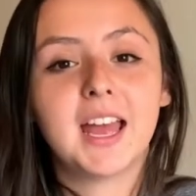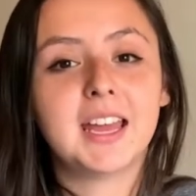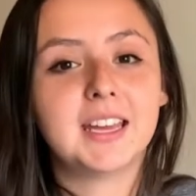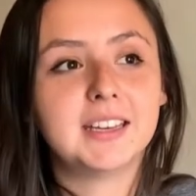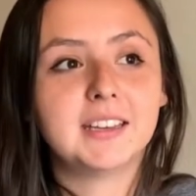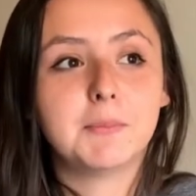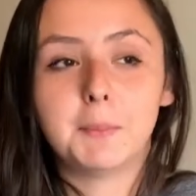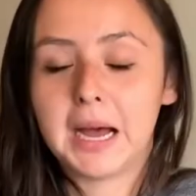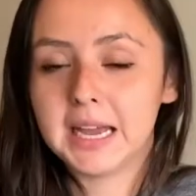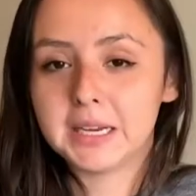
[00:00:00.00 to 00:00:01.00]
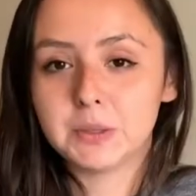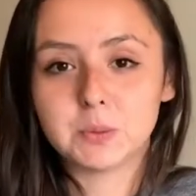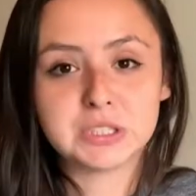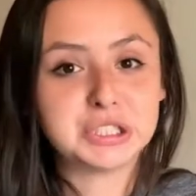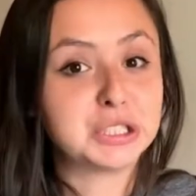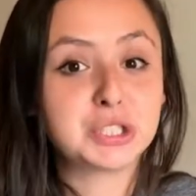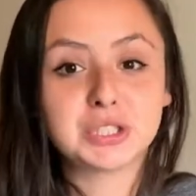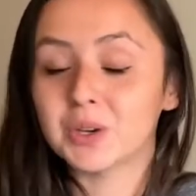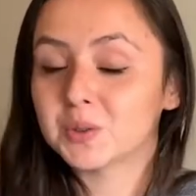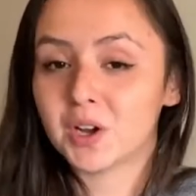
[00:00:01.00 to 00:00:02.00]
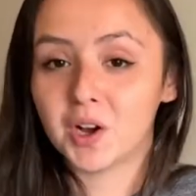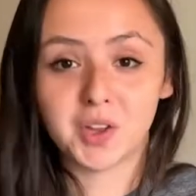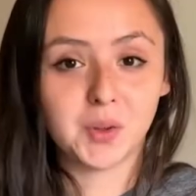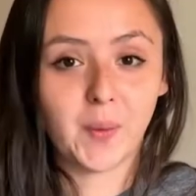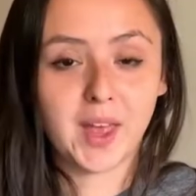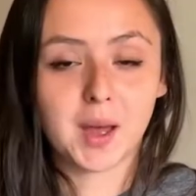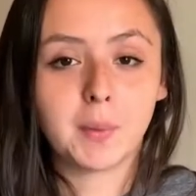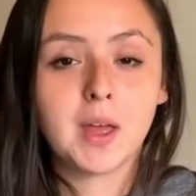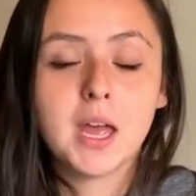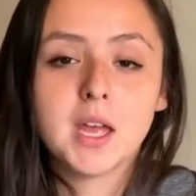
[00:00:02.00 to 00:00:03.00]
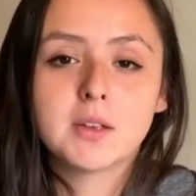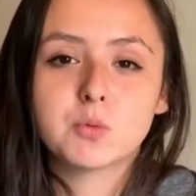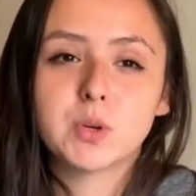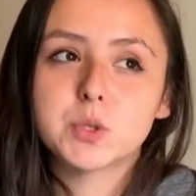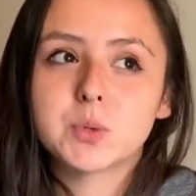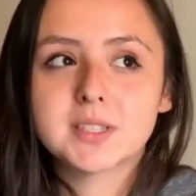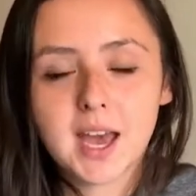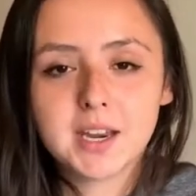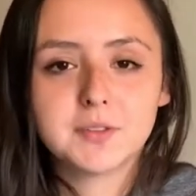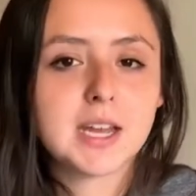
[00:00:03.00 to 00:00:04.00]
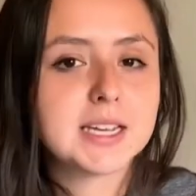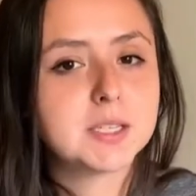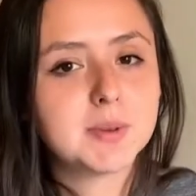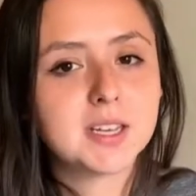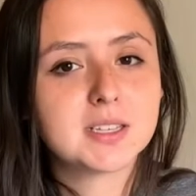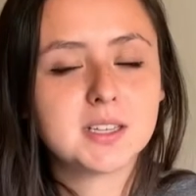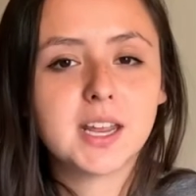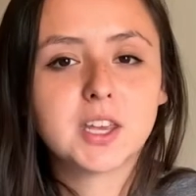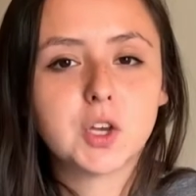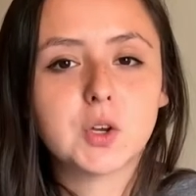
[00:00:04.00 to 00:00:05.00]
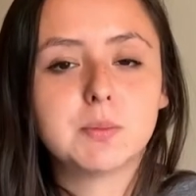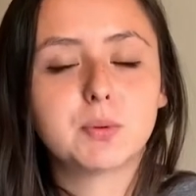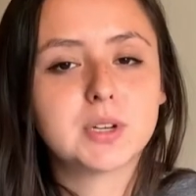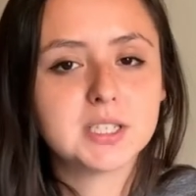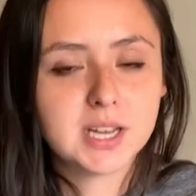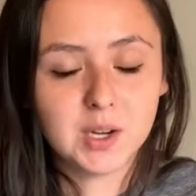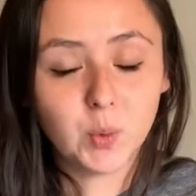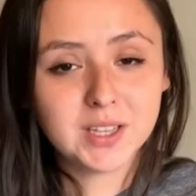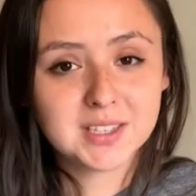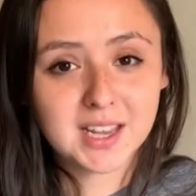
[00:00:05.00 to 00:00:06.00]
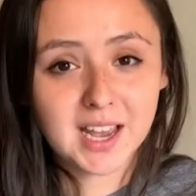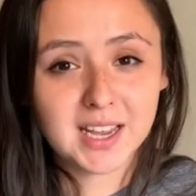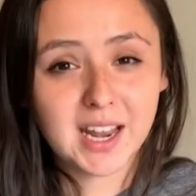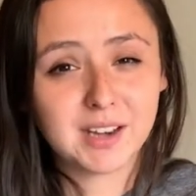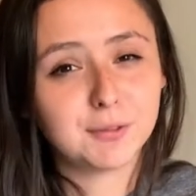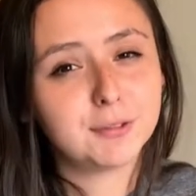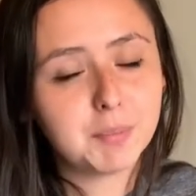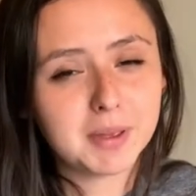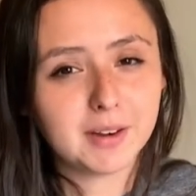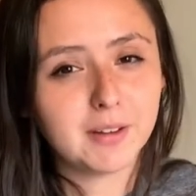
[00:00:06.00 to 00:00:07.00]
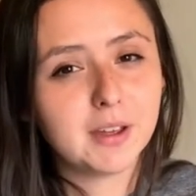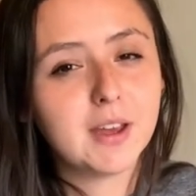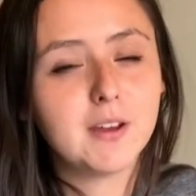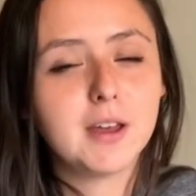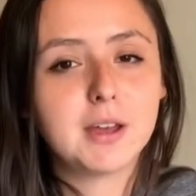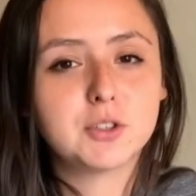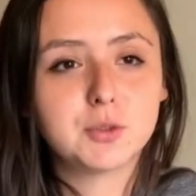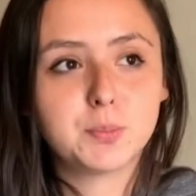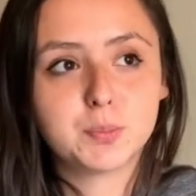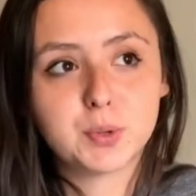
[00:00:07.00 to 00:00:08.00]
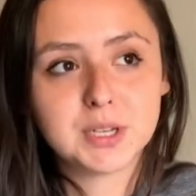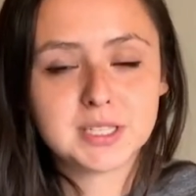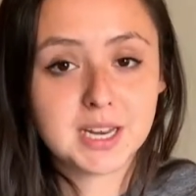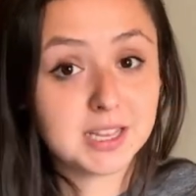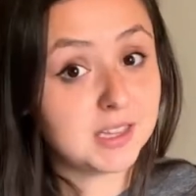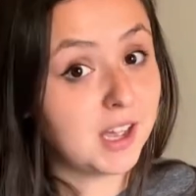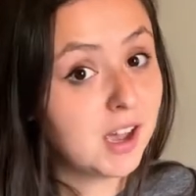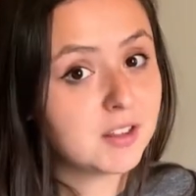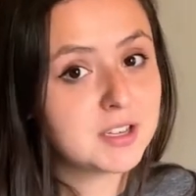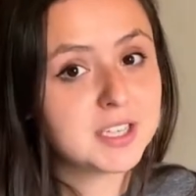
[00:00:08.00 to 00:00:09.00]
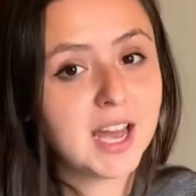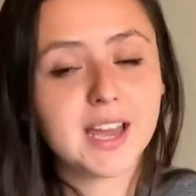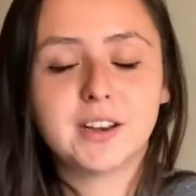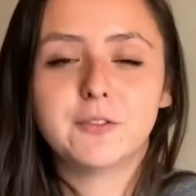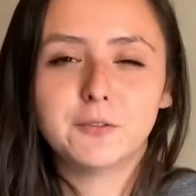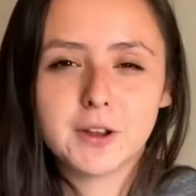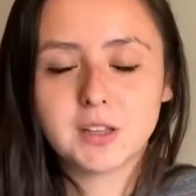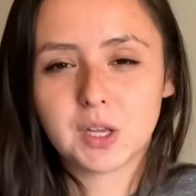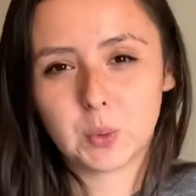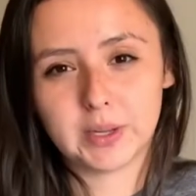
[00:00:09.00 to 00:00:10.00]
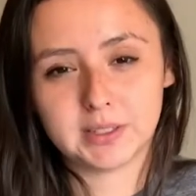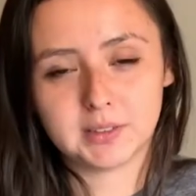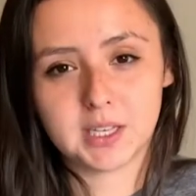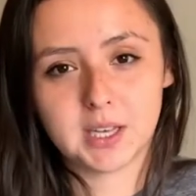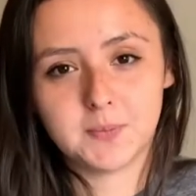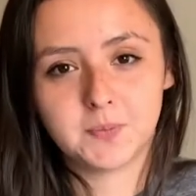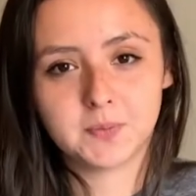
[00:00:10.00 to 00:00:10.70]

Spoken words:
And mine was just soaked all the way up, which was kind of nice because then I could pre-stain one side and flip it to pre-stain the other side fairly quickly.